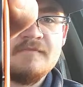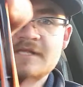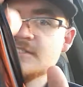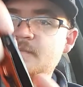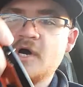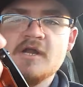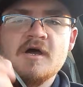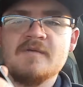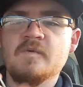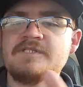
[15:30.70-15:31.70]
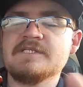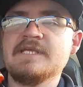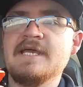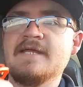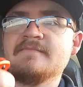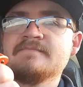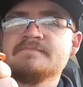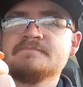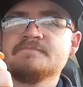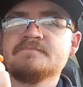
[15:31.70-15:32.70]
Spot on once again.
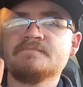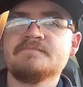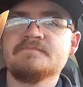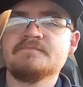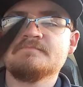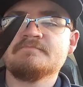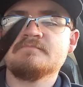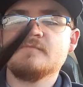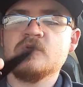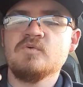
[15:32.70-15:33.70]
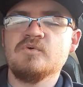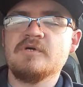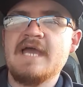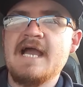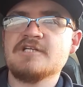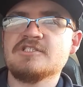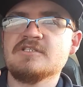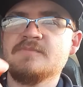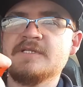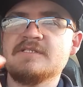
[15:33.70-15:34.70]
Ooh, action's a
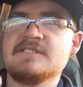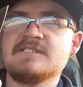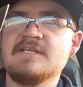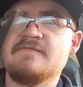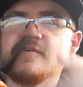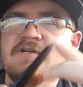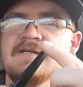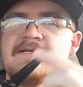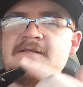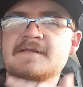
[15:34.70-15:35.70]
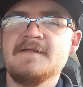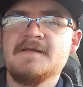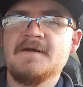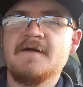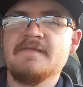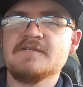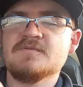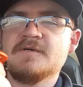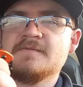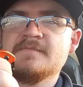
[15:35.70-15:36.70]
little bit stiffer on this
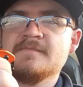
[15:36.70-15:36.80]
one.